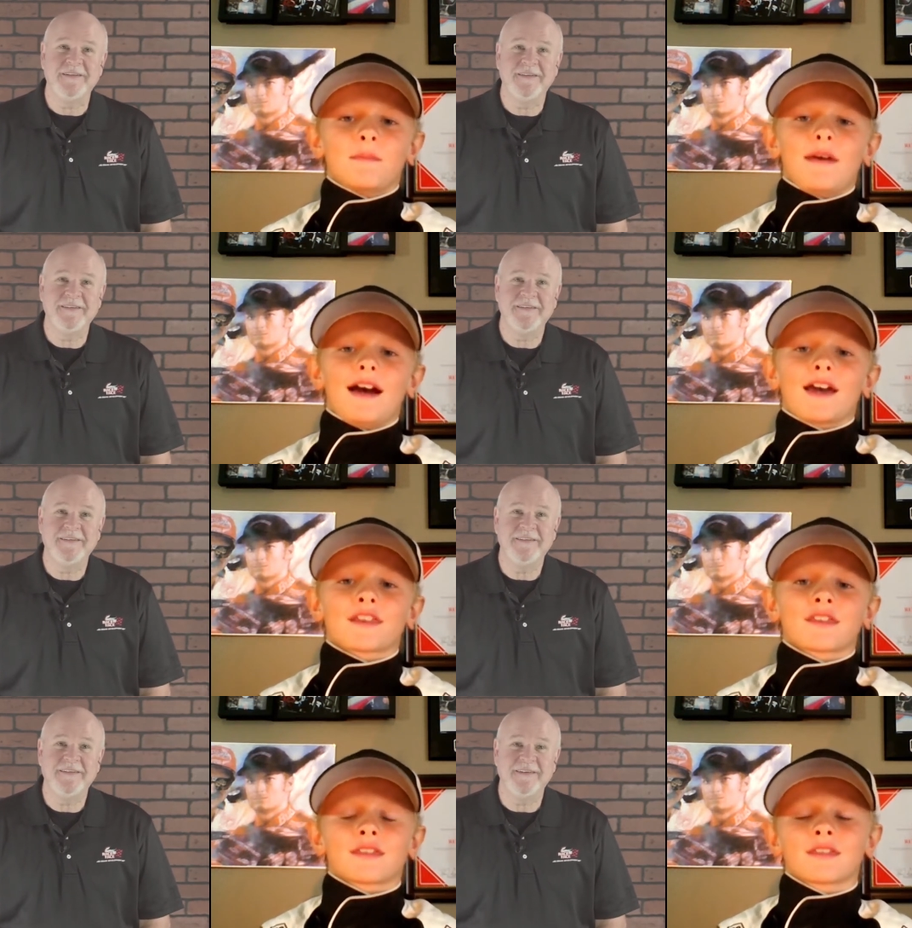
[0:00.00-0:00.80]

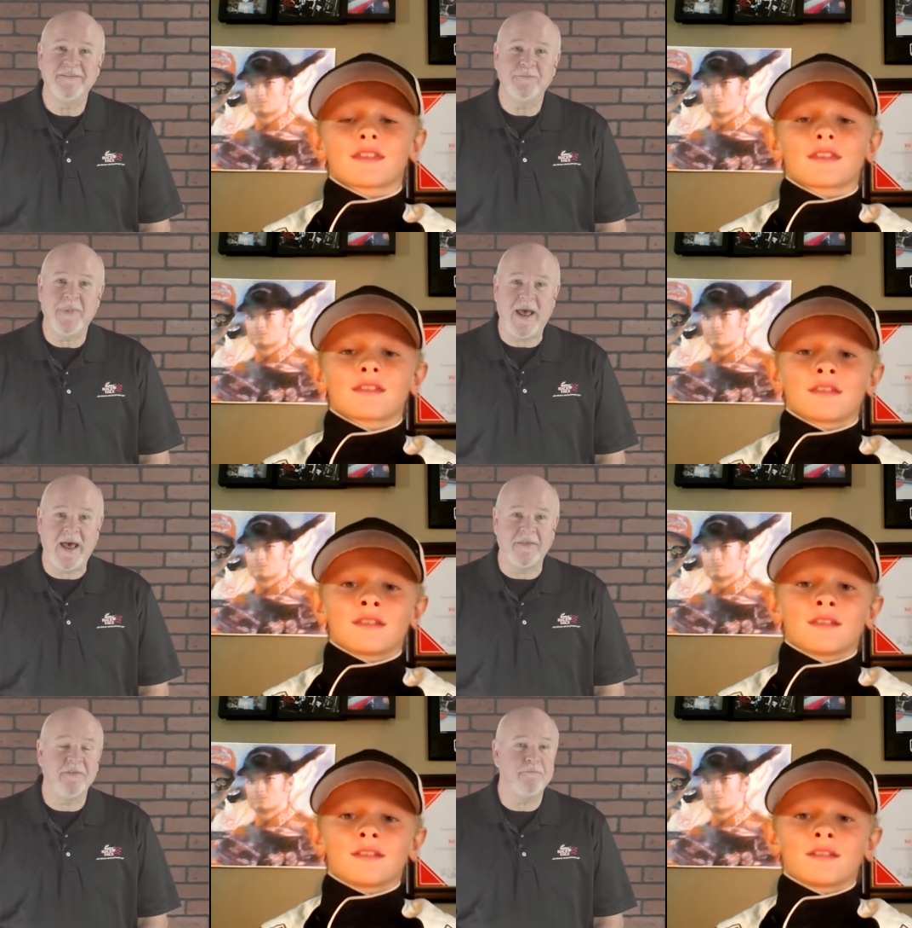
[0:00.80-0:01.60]
Speaker 1: Math.
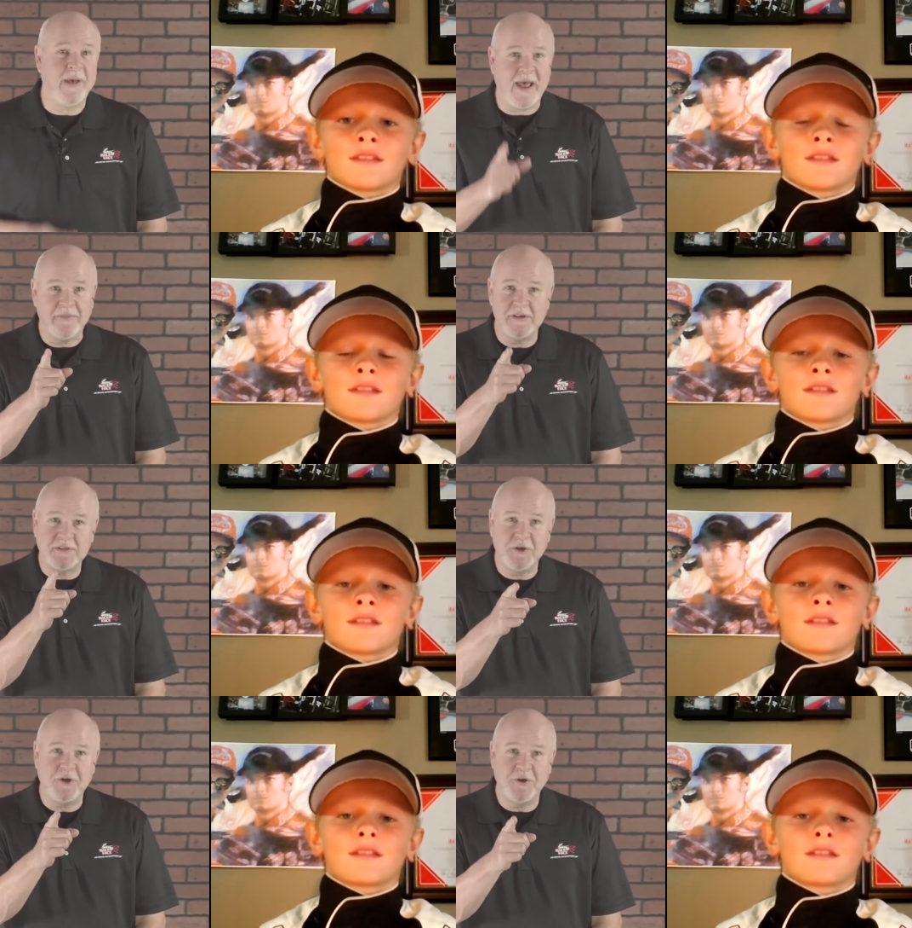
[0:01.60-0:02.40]
Math. Math is a
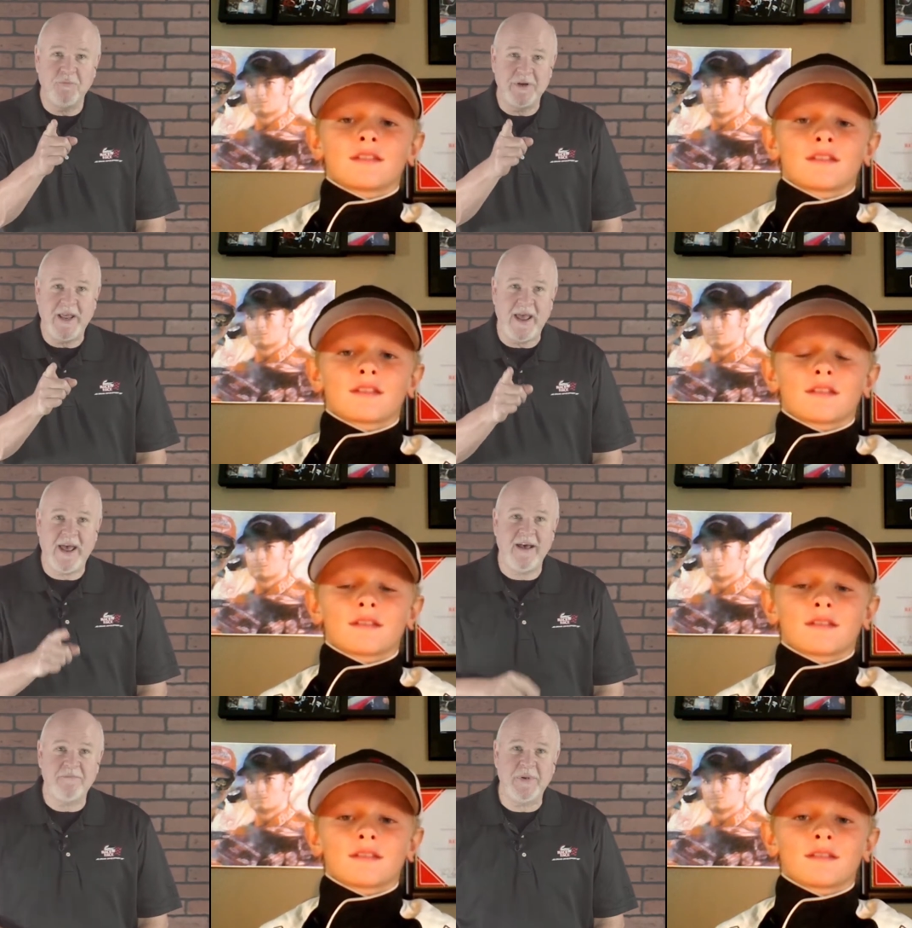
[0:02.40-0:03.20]
good one to
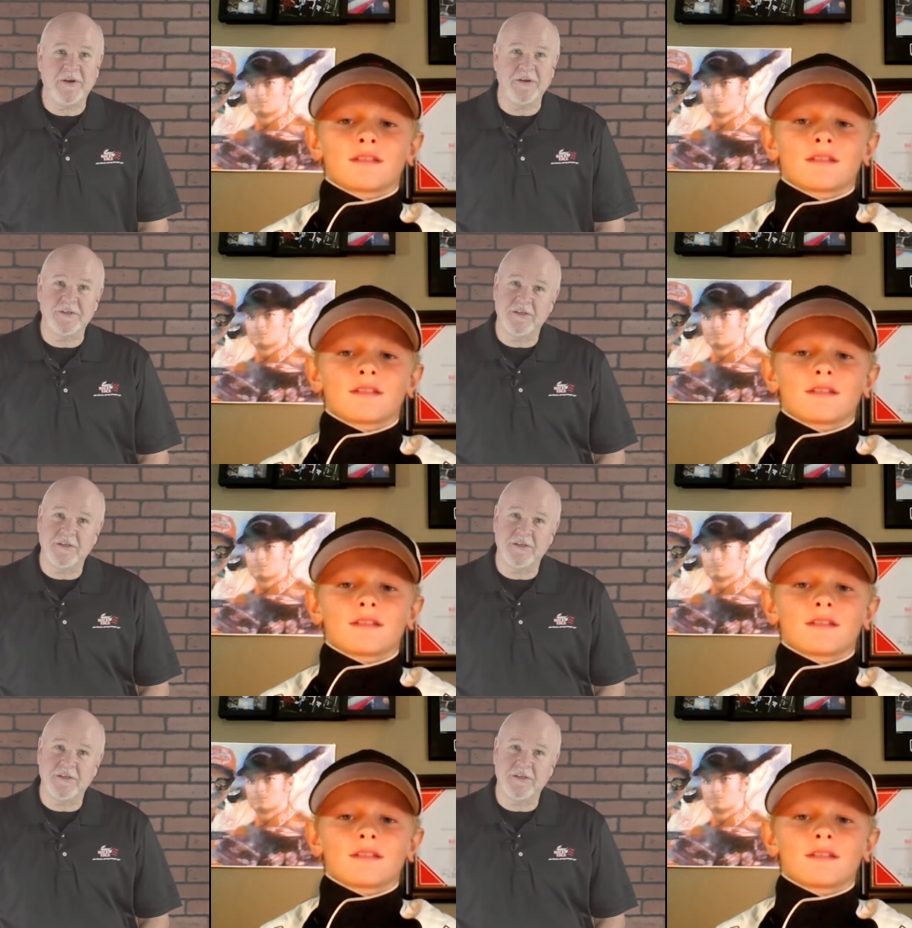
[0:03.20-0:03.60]
have because